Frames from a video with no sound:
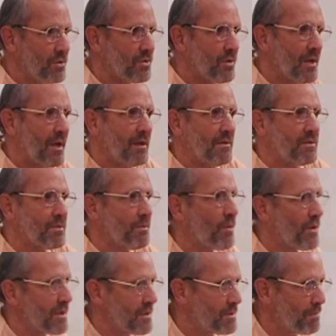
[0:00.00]
you should not
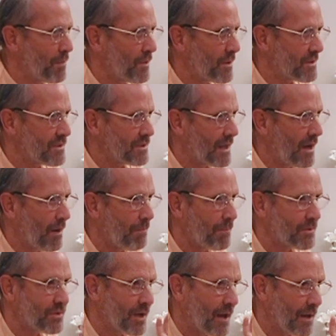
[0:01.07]
smorgasbord-style
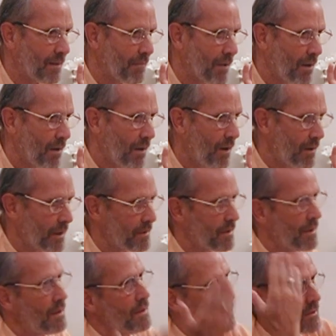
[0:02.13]
prasadam. All right,
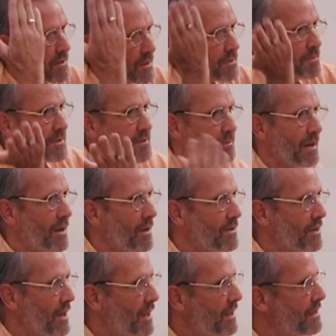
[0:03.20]
Christmas
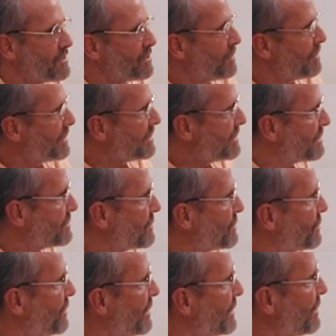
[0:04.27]
marathon and so many things are
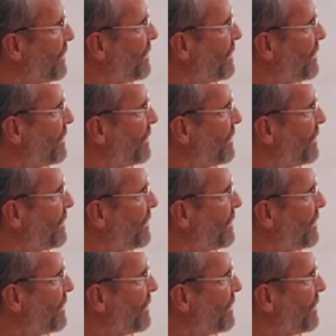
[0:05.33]
going